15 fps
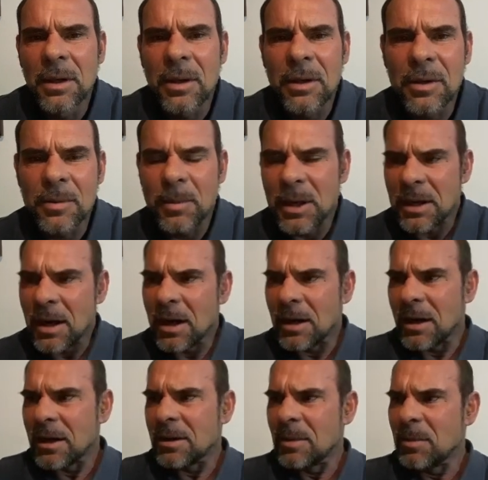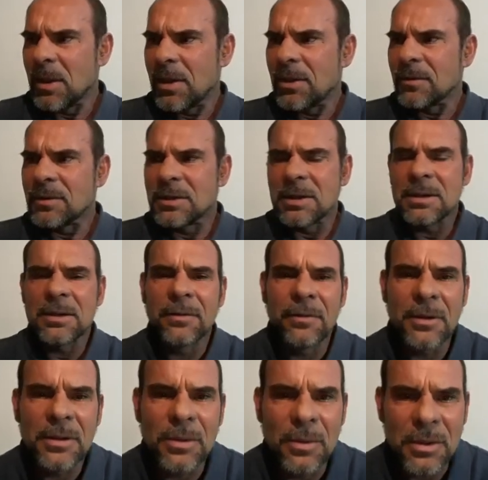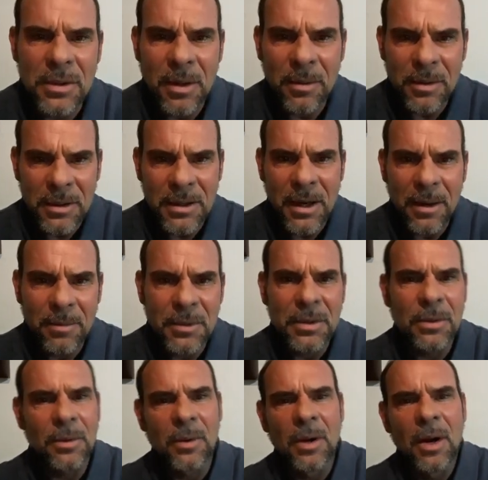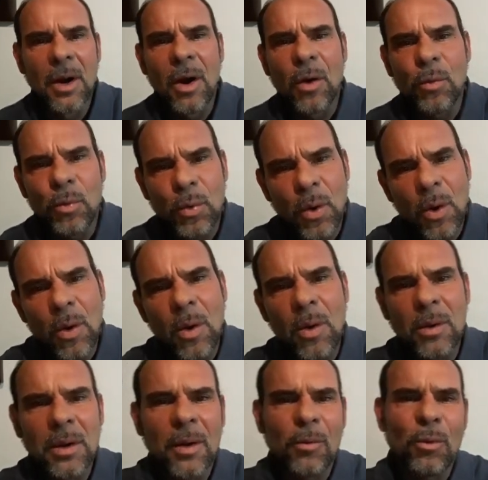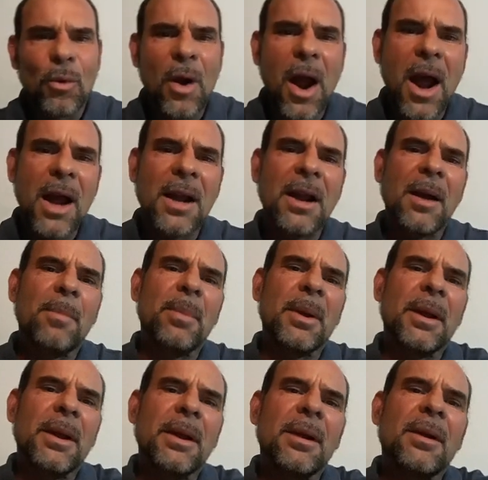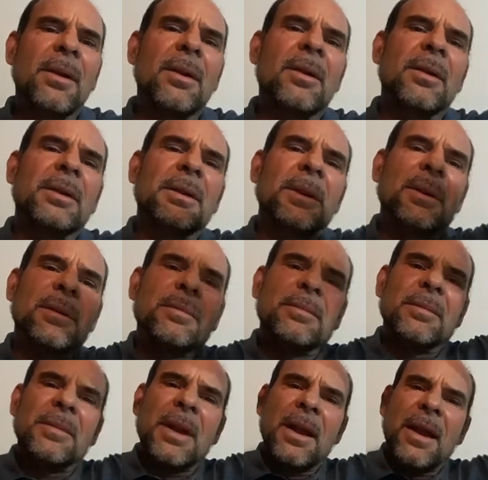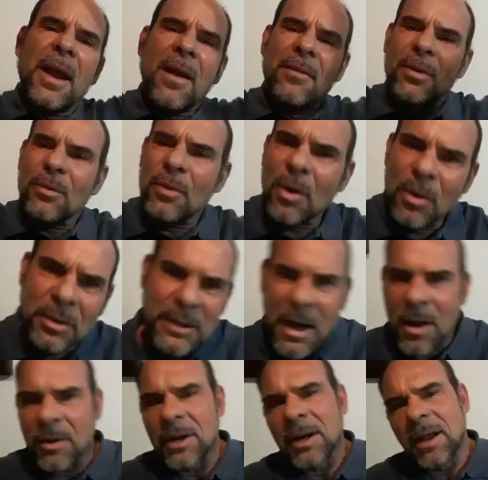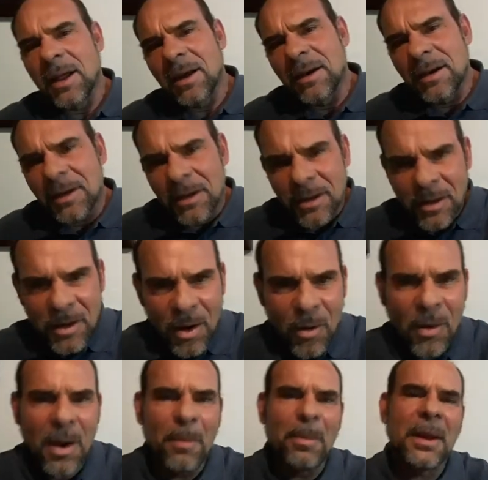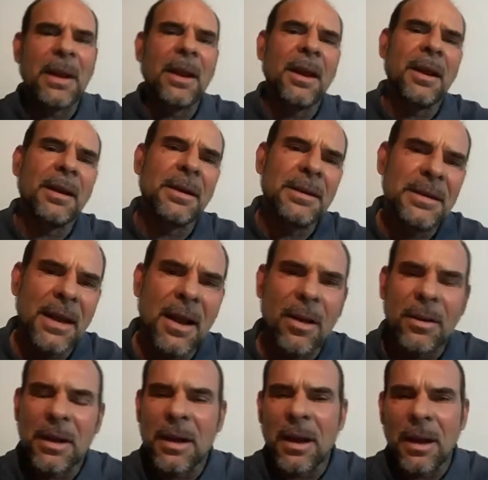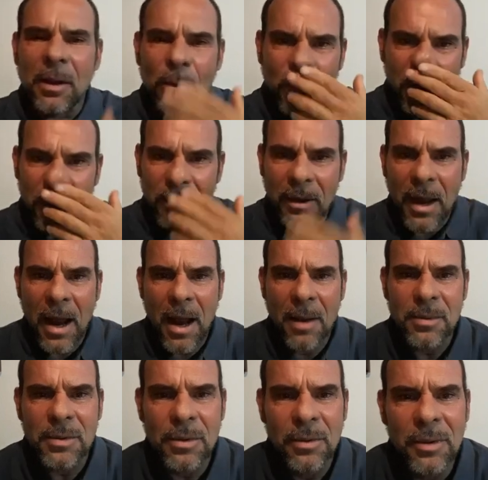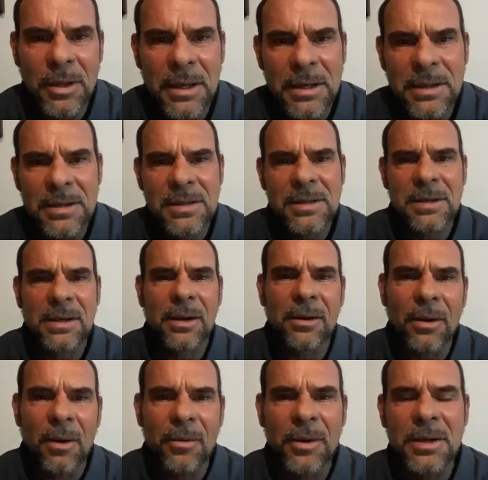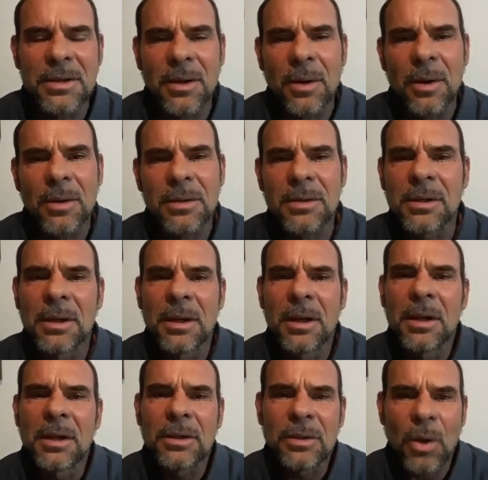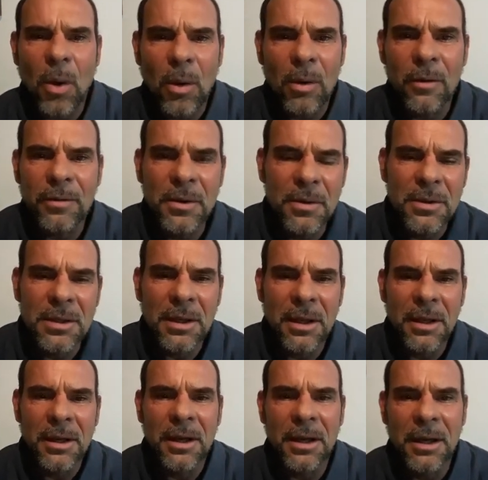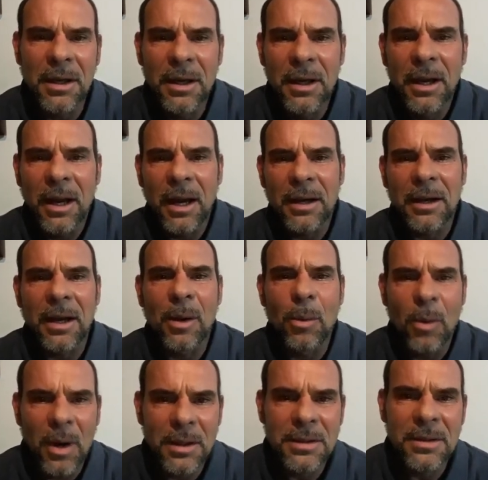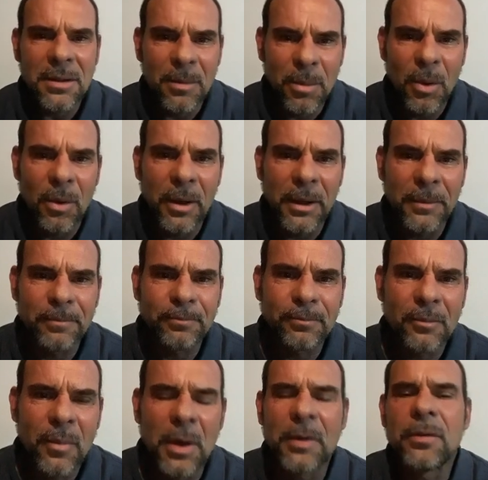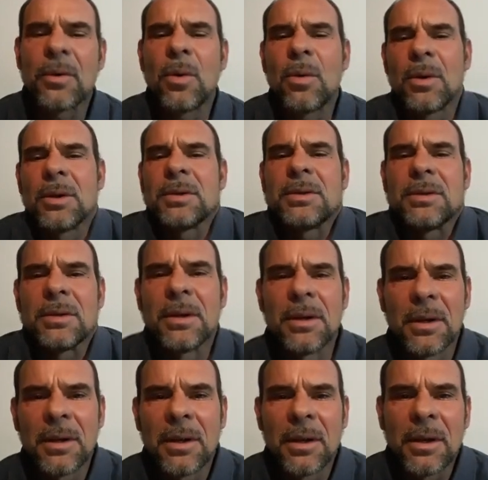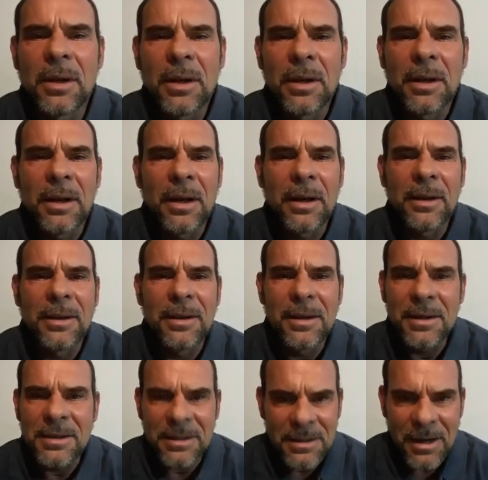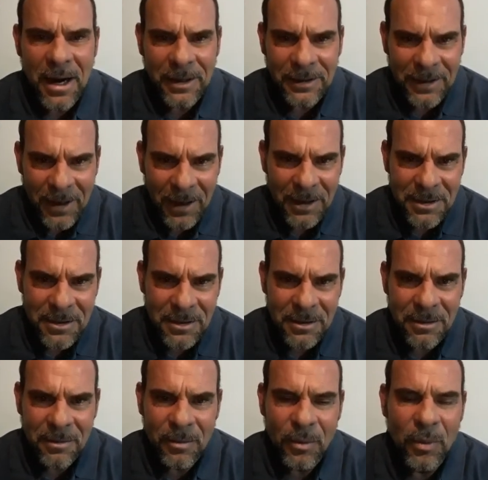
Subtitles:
It'd be kind of like the myth of Sisyphus, who was condemned to roll a rock up a hill and then have it roll down again and go up again and down again with absolutely zero results, total futility, and like, what's the point? But of course, this is not the case.